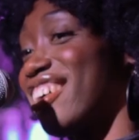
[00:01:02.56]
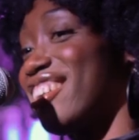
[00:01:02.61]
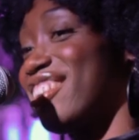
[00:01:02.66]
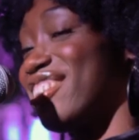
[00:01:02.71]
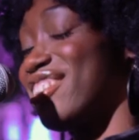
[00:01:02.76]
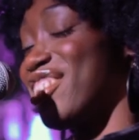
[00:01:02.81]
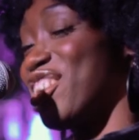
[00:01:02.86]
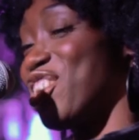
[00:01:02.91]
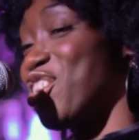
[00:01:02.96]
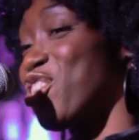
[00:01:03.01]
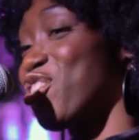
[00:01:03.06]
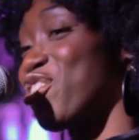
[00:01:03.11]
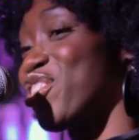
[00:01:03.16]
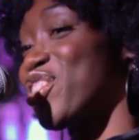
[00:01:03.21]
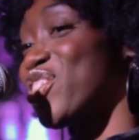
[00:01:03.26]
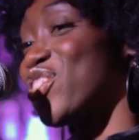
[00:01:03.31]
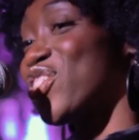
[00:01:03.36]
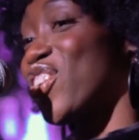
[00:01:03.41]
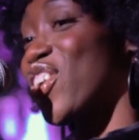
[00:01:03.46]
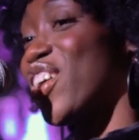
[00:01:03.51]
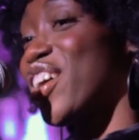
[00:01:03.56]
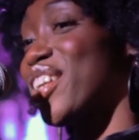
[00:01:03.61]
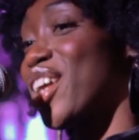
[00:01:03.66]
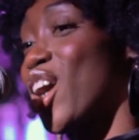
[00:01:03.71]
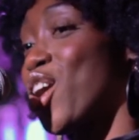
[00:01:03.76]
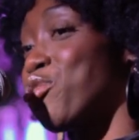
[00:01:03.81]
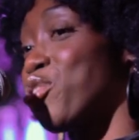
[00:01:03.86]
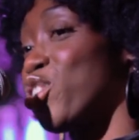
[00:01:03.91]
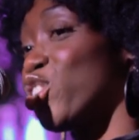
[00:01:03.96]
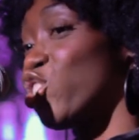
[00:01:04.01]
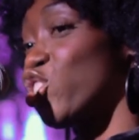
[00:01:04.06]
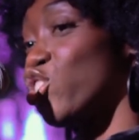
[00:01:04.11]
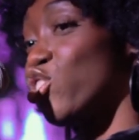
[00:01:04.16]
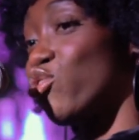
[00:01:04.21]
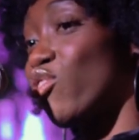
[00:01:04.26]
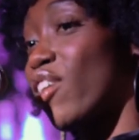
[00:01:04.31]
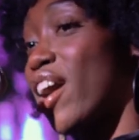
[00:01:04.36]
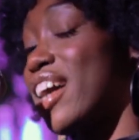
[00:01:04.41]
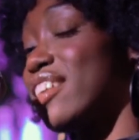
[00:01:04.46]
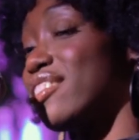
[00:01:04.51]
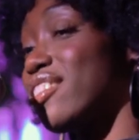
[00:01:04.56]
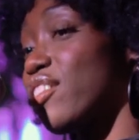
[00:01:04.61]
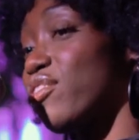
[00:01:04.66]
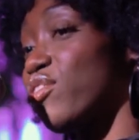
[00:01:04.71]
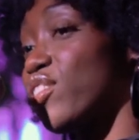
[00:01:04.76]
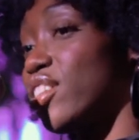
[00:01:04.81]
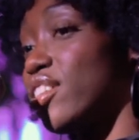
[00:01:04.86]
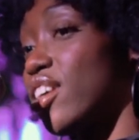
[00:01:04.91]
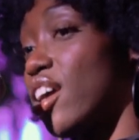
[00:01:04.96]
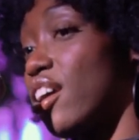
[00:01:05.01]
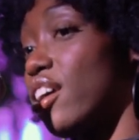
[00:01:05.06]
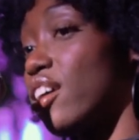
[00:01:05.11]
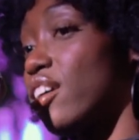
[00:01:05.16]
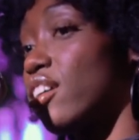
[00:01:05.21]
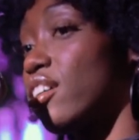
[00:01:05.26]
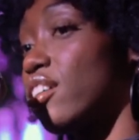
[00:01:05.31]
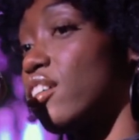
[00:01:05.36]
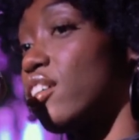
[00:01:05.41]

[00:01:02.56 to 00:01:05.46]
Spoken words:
See, you're a star and I watch you rise every day.